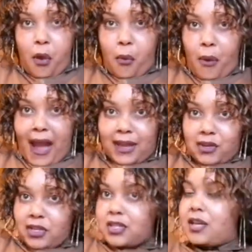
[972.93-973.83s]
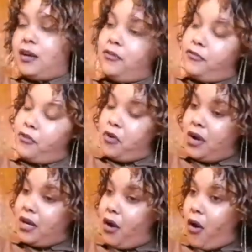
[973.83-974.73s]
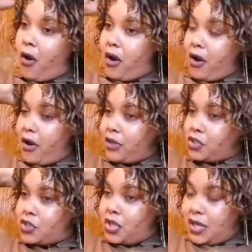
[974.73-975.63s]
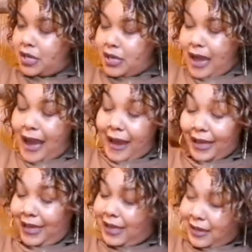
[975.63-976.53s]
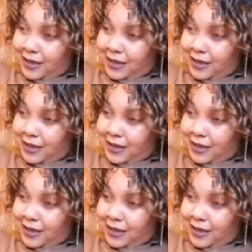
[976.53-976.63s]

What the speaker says: Why not go for a hike